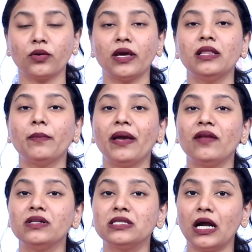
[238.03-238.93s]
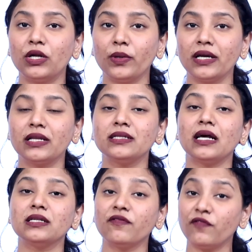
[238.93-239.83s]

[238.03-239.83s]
Okay, the pain will start to increase as